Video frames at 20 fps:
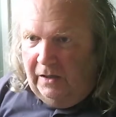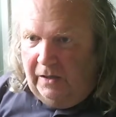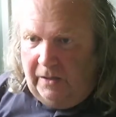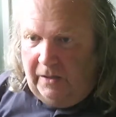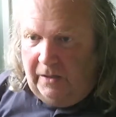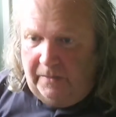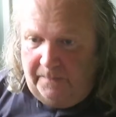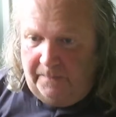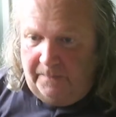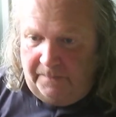
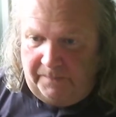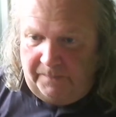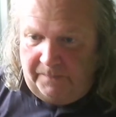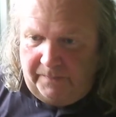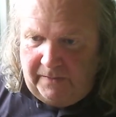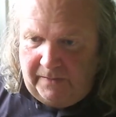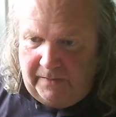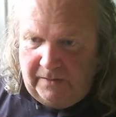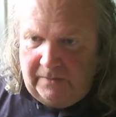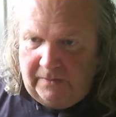Um,
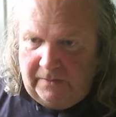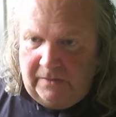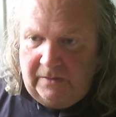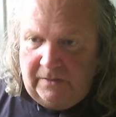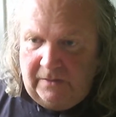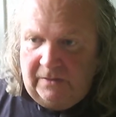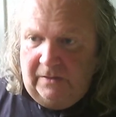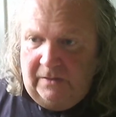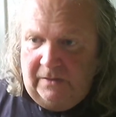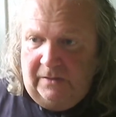
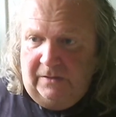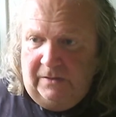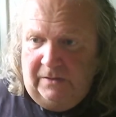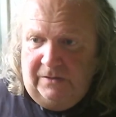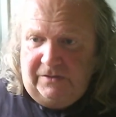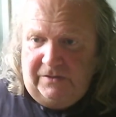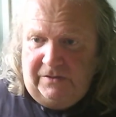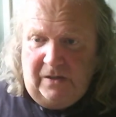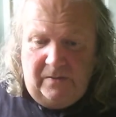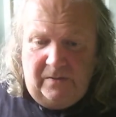
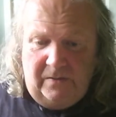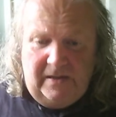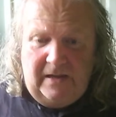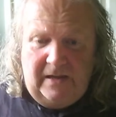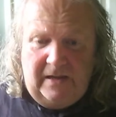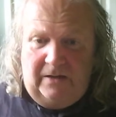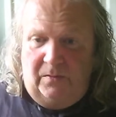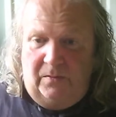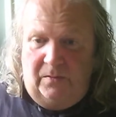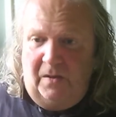so,
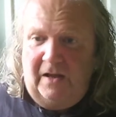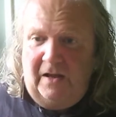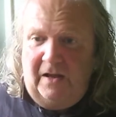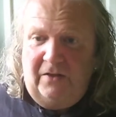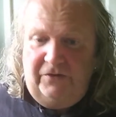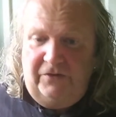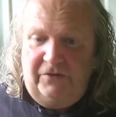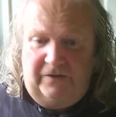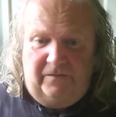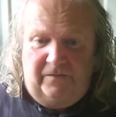yeah,
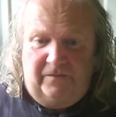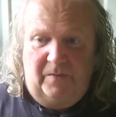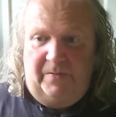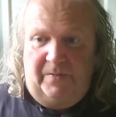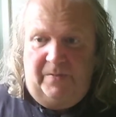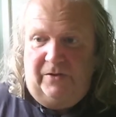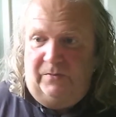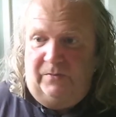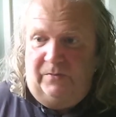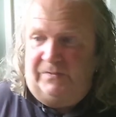what else have
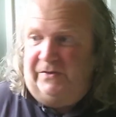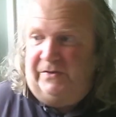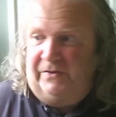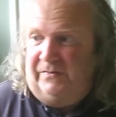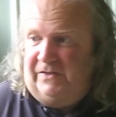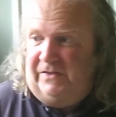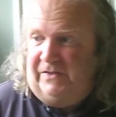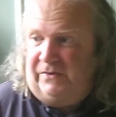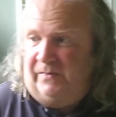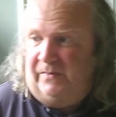we been up
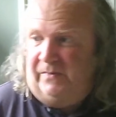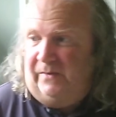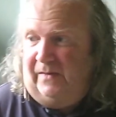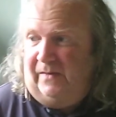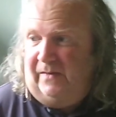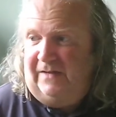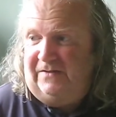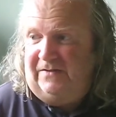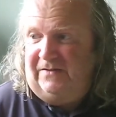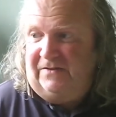to this week?